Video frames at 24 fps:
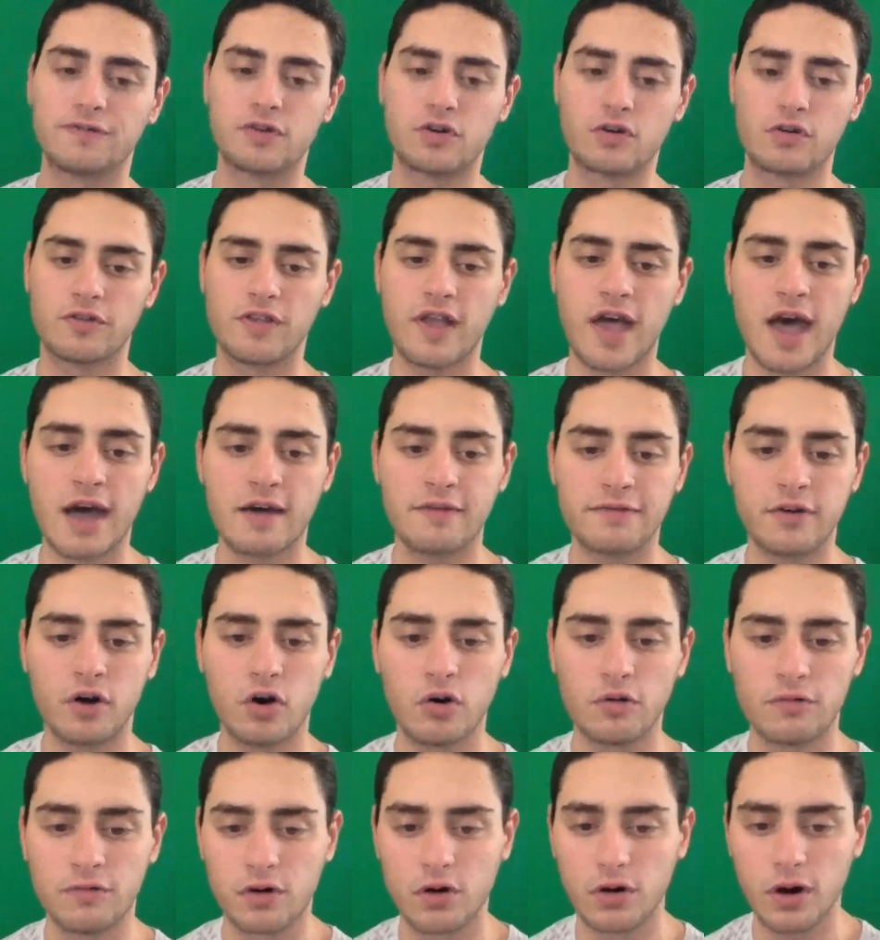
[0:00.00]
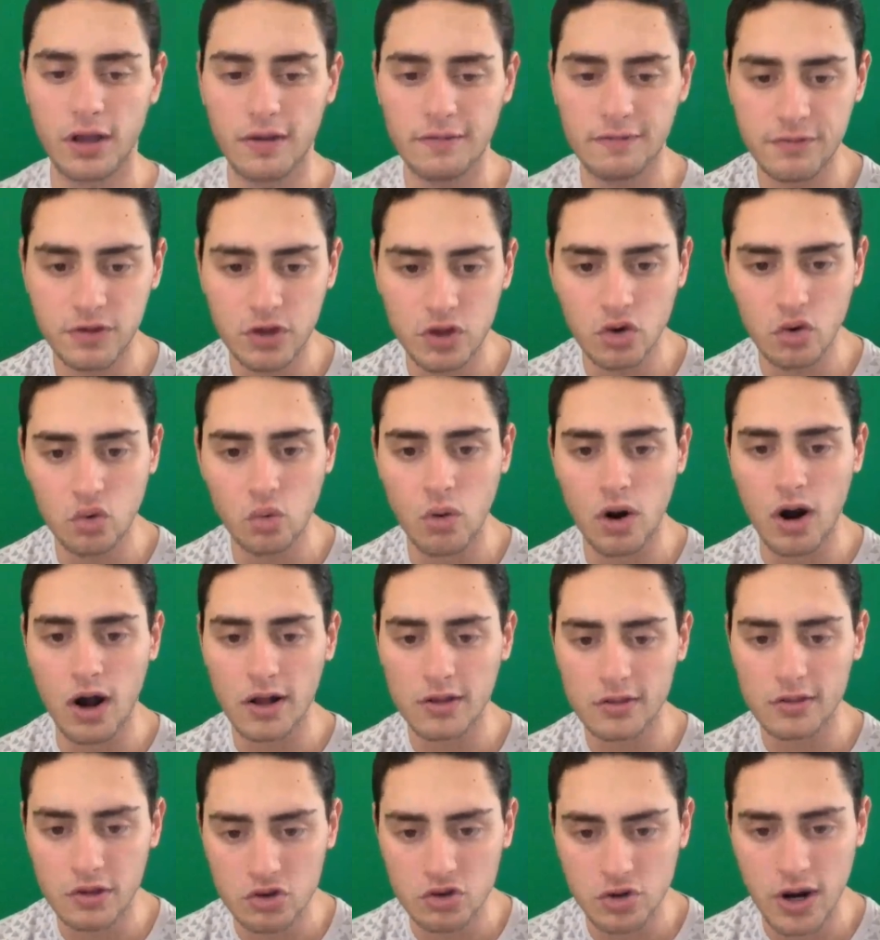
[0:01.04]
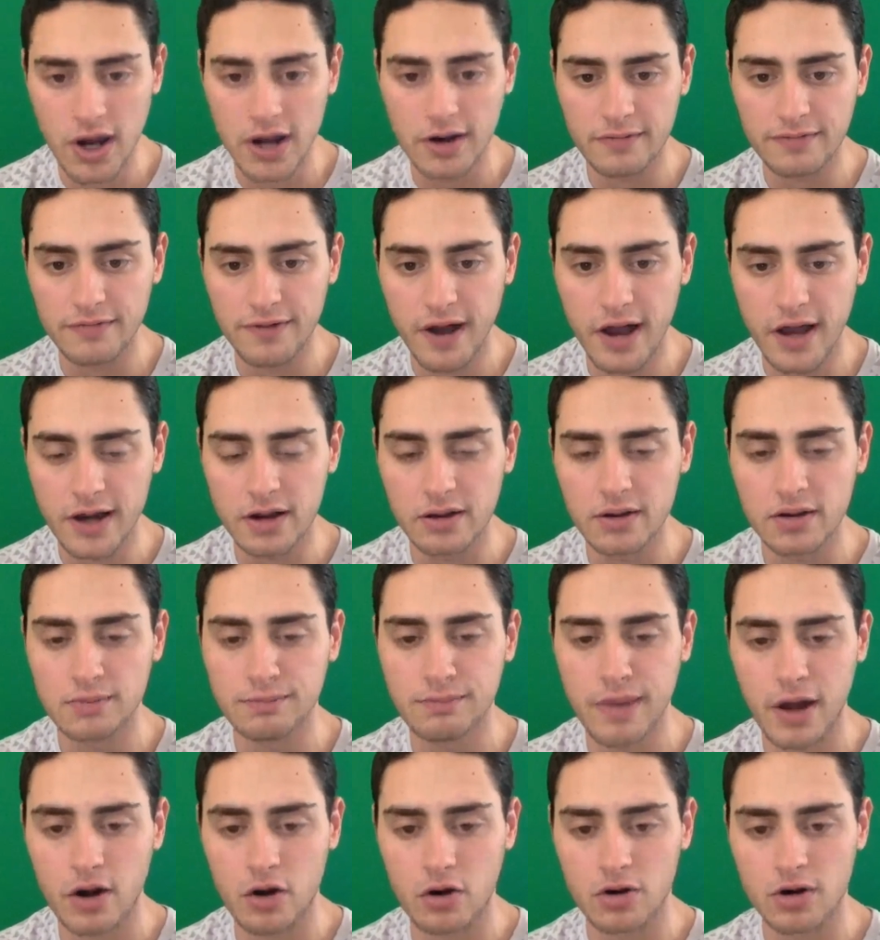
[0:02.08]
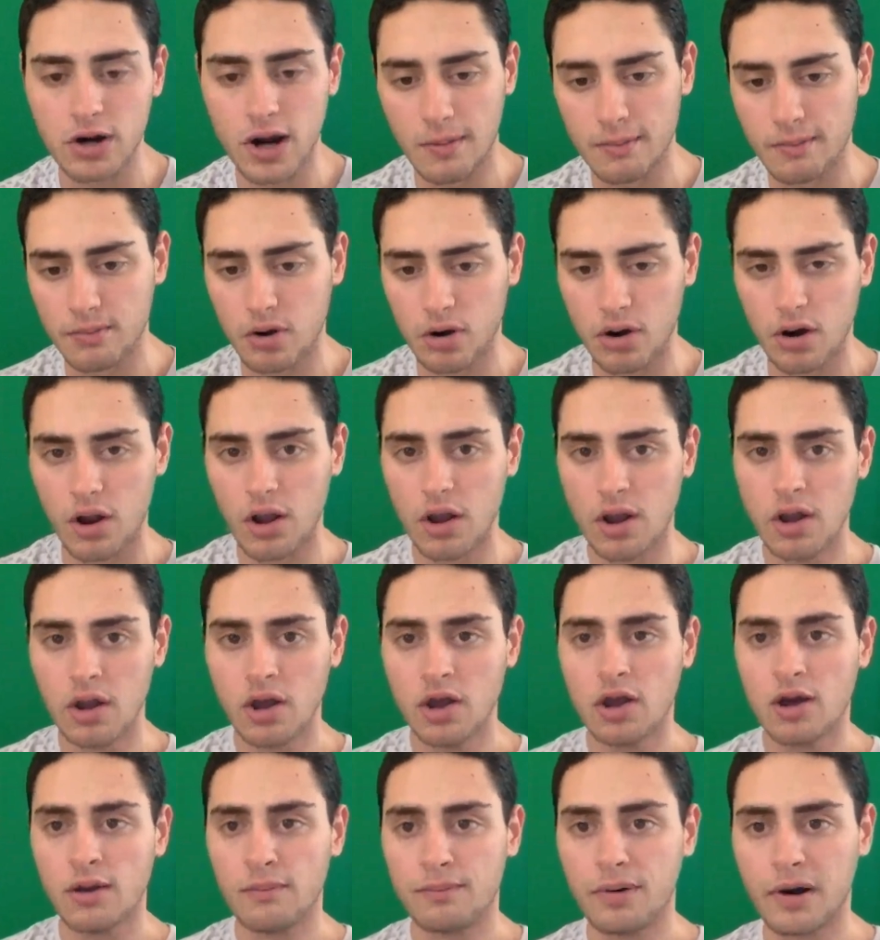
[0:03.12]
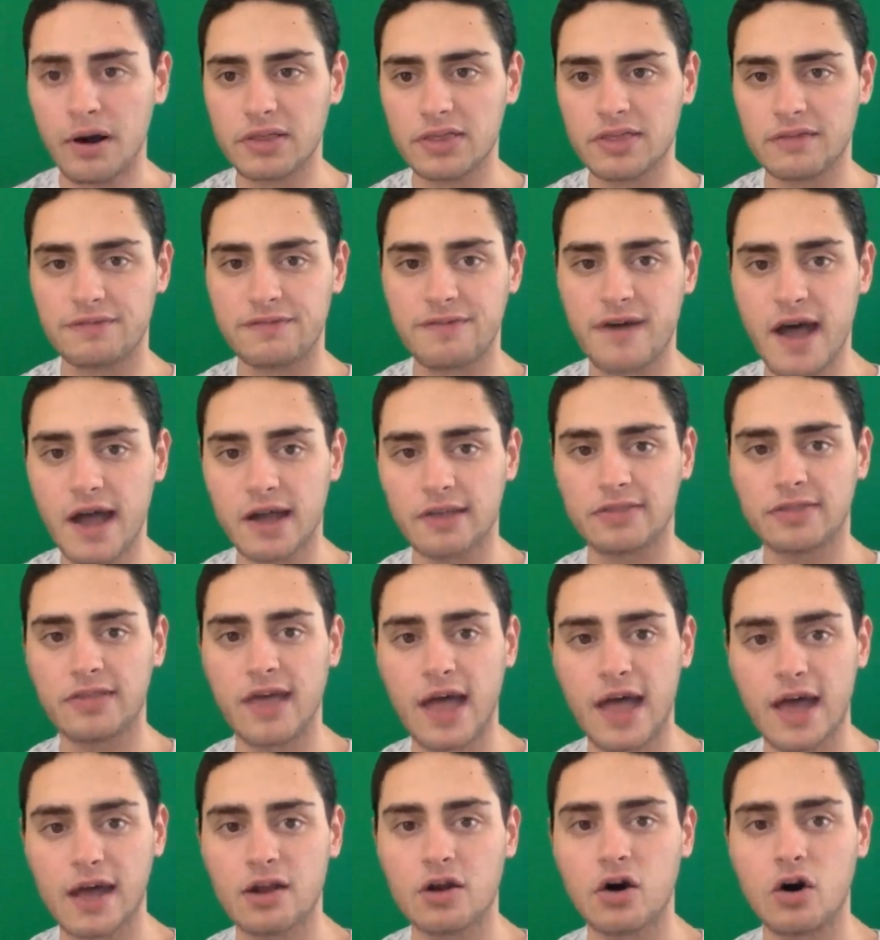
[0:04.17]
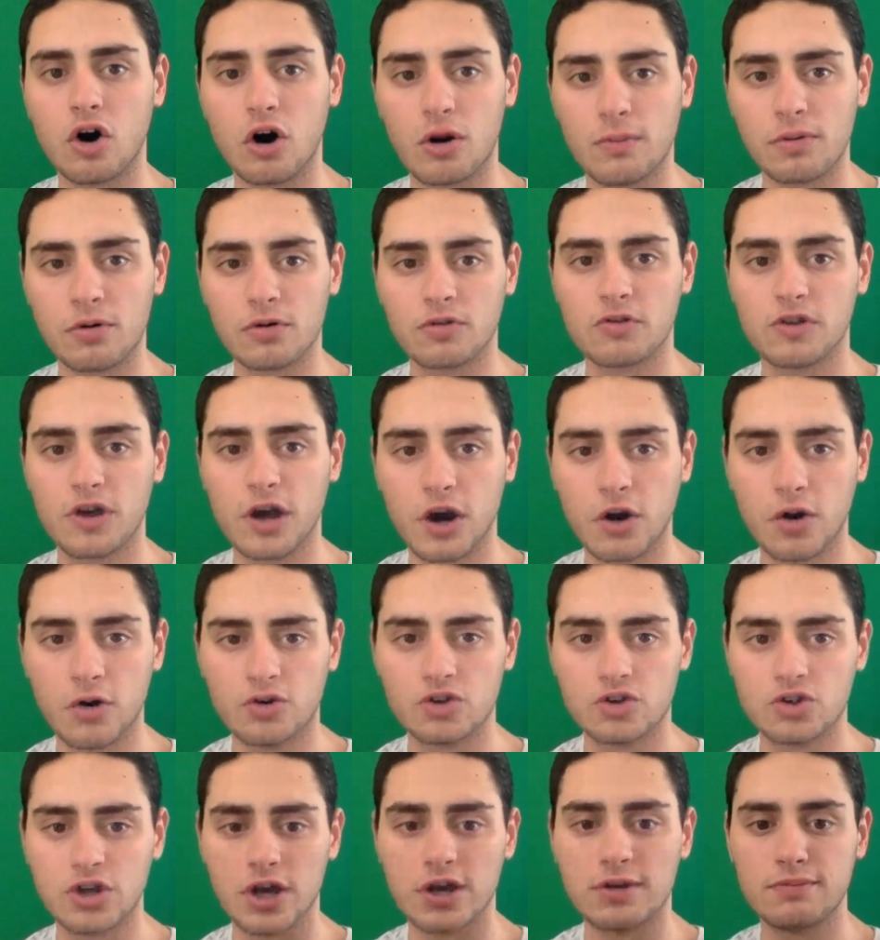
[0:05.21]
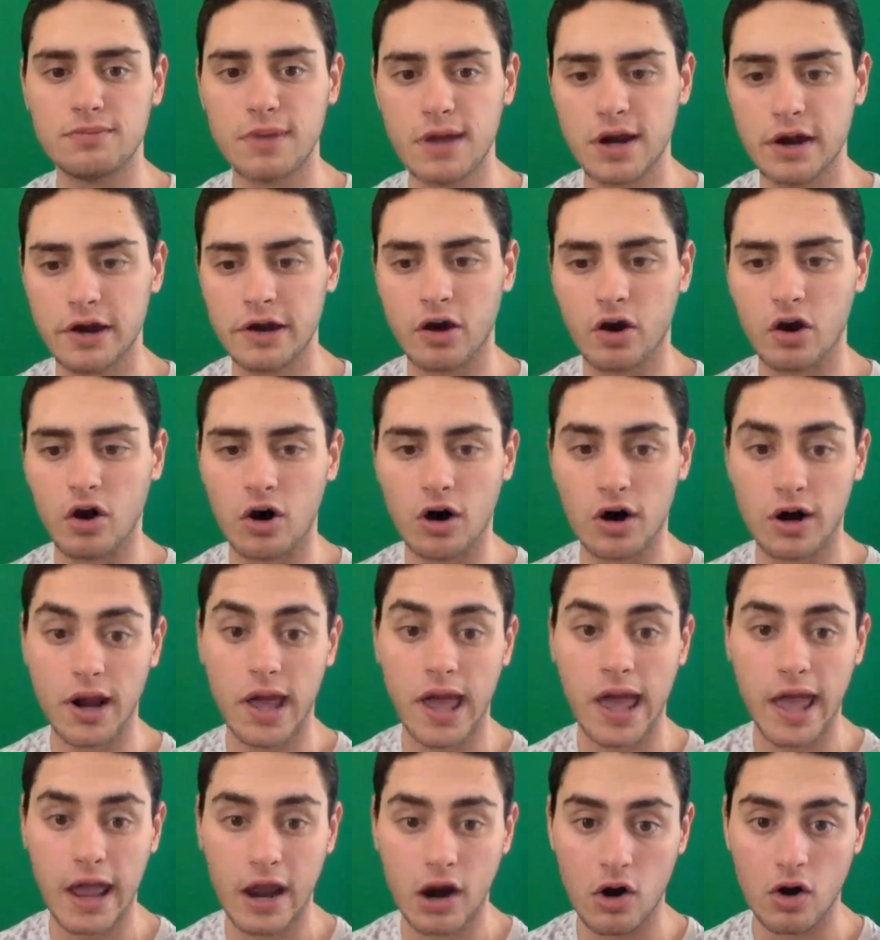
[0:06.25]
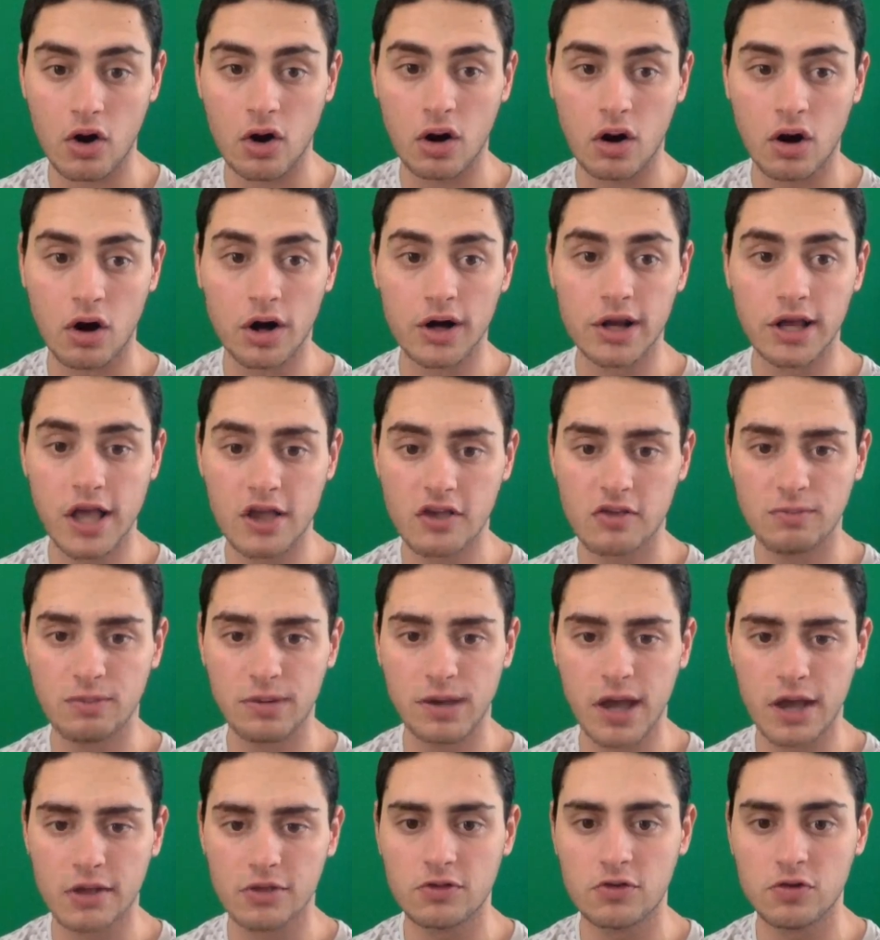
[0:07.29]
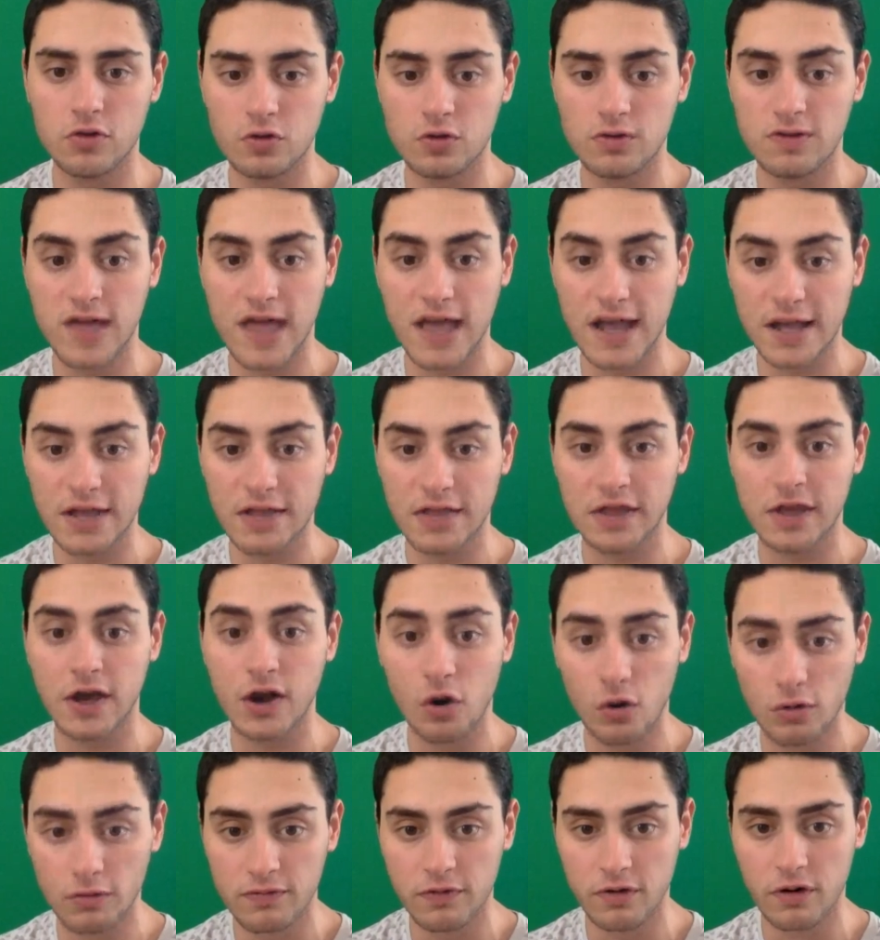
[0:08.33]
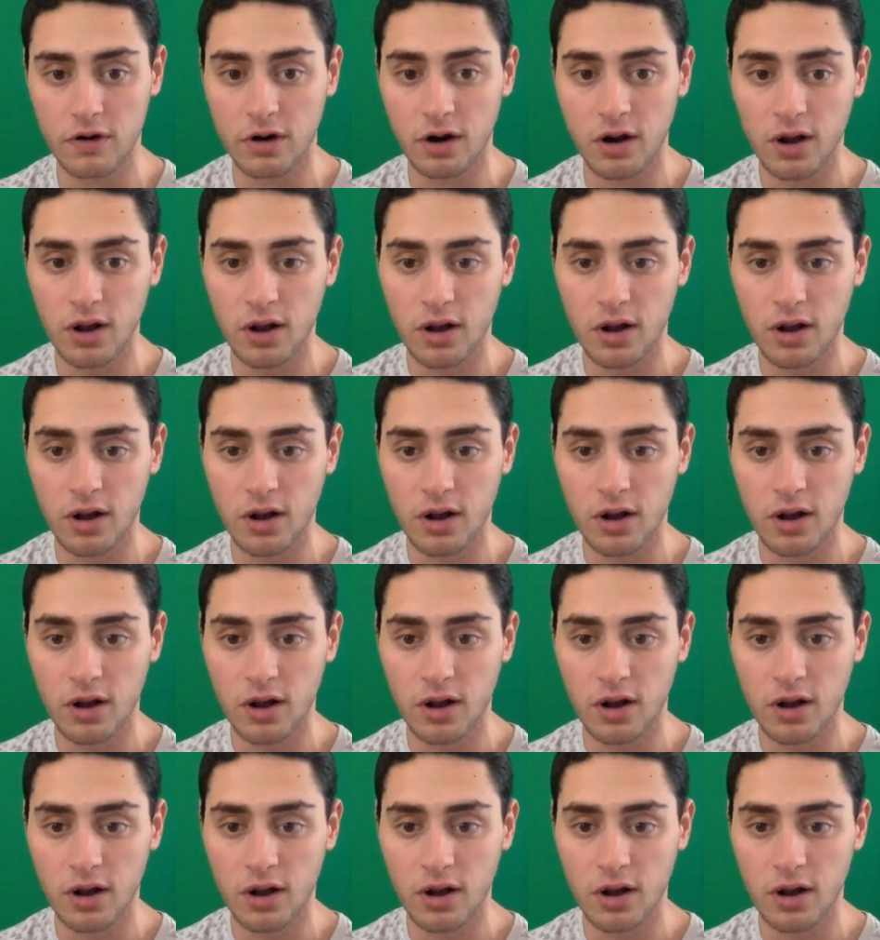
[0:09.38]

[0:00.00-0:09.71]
first half over if you want to try to find a better number. But the fact that Auburn's coach admitted on air on ESPN to take the over,